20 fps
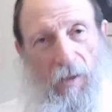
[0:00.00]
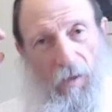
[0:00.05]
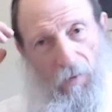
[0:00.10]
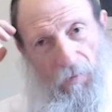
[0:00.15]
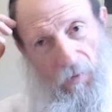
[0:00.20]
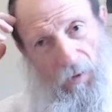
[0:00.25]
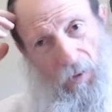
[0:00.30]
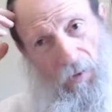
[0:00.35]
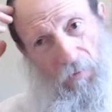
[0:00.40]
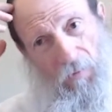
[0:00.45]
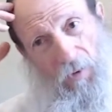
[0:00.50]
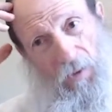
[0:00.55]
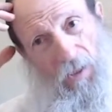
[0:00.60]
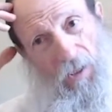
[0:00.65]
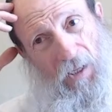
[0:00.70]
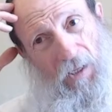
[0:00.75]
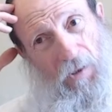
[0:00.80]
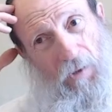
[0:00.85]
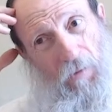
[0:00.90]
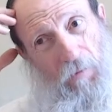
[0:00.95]
And then if you eat a
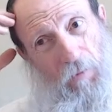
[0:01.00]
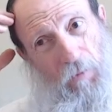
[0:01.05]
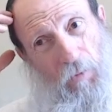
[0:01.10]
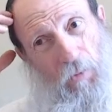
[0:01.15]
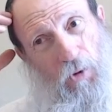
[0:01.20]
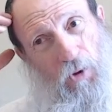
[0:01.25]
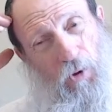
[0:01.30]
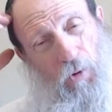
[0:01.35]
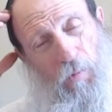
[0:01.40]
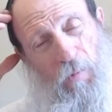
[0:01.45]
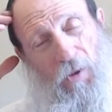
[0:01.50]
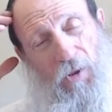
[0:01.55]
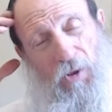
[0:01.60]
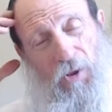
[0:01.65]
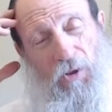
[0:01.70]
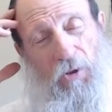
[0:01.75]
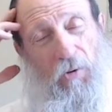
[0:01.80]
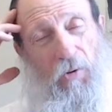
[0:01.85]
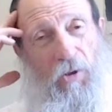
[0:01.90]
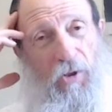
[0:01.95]
lot of good food so much
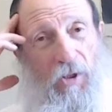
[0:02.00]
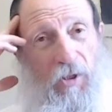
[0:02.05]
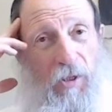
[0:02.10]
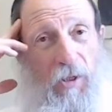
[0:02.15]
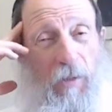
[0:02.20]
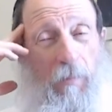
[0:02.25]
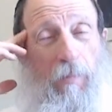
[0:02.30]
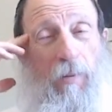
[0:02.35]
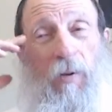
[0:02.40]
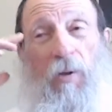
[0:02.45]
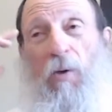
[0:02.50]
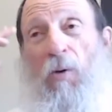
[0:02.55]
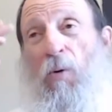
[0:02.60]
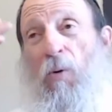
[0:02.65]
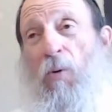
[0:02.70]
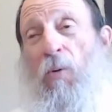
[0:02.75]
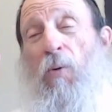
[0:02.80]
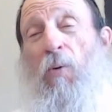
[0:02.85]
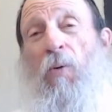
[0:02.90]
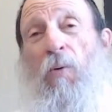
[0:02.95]
that you go to sleep,
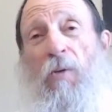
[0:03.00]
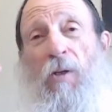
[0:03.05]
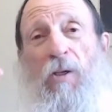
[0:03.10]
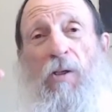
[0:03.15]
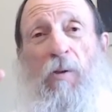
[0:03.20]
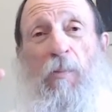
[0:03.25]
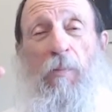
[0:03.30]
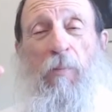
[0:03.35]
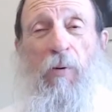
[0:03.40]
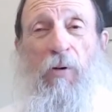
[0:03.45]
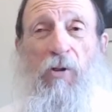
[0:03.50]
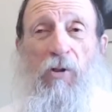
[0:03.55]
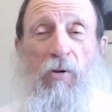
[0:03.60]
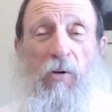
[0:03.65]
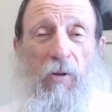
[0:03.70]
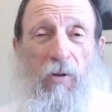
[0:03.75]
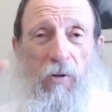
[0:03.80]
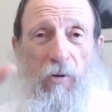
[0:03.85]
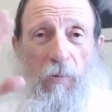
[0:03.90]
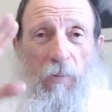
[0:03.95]
then you'll
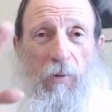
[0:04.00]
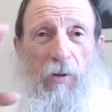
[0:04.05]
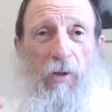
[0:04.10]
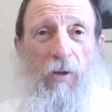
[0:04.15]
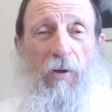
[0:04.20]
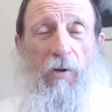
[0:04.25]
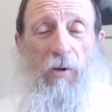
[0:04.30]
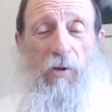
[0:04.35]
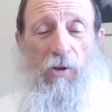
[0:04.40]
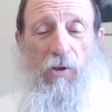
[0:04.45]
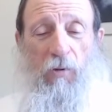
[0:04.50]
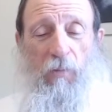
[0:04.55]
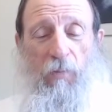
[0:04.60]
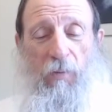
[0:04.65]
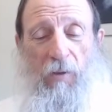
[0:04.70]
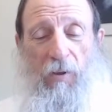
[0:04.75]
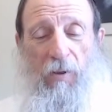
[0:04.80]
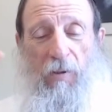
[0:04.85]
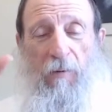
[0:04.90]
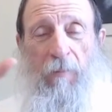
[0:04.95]
strengthen your brain, and you'll also
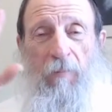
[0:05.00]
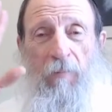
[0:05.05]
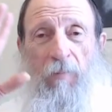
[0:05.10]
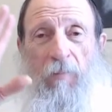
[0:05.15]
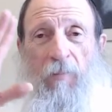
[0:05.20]
be,